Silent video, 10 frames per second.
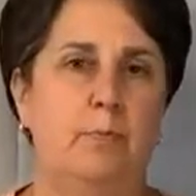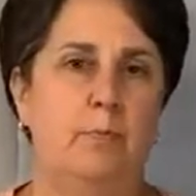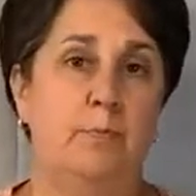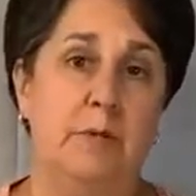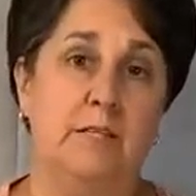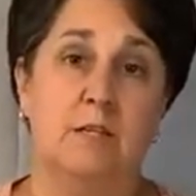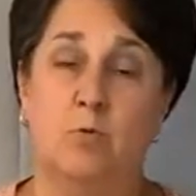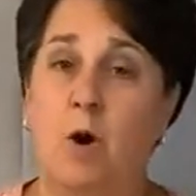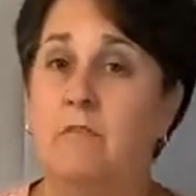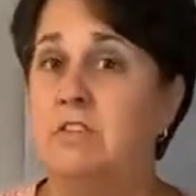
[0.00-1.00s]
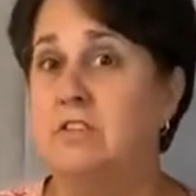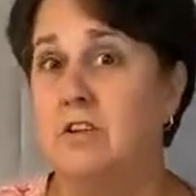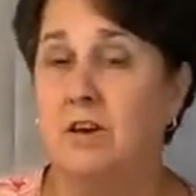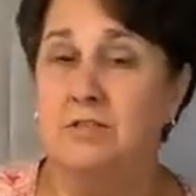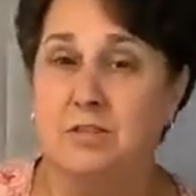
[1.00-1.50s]
biscuits, waffles,
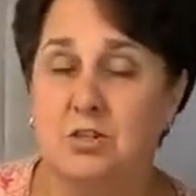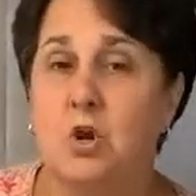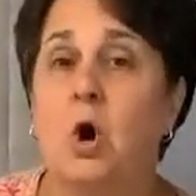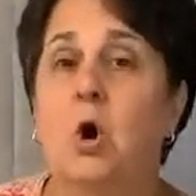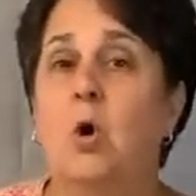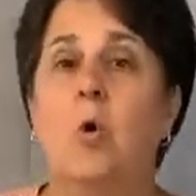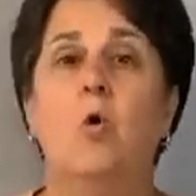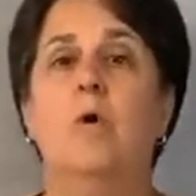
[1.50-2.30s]
sausage, or